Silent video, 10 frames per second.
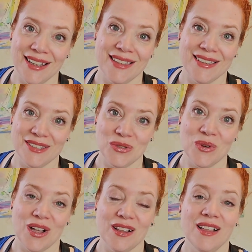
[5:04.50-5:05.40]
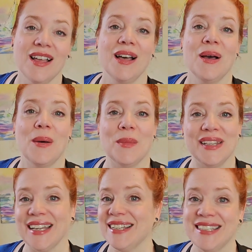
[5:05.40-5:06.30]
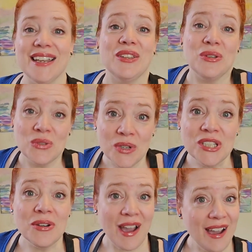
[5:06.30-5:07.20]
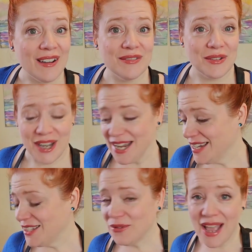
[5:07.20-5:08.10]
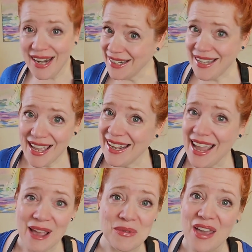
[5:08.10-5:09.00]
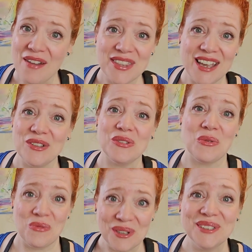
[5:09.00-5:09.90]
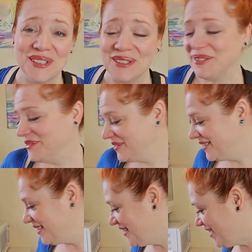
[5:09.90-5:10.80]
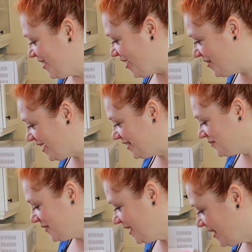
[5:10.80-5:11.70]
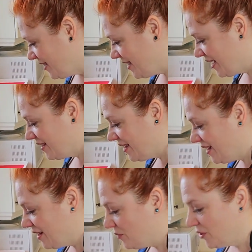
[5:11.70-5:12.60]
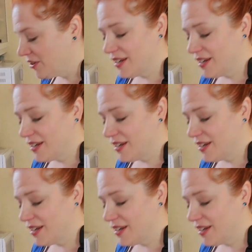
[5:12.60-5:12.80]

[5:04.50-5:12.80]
in this as well. But like I said, use what you have, okay? So any ham you have in the house will do. All right, then we're gonna